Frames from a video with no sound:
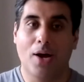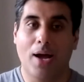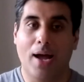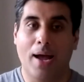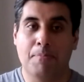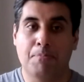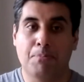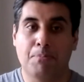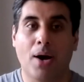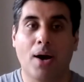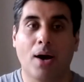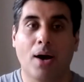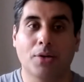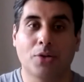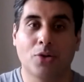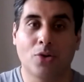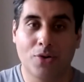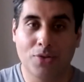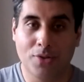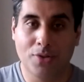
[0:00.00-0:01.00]
a
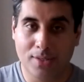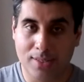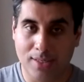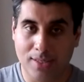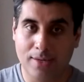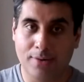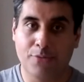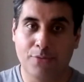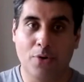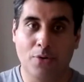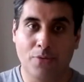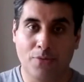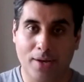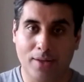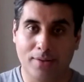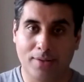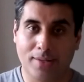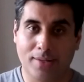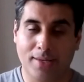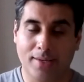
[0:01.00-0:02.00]
partner in the delivery of
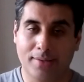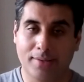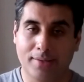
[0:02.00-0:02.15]
healthcare.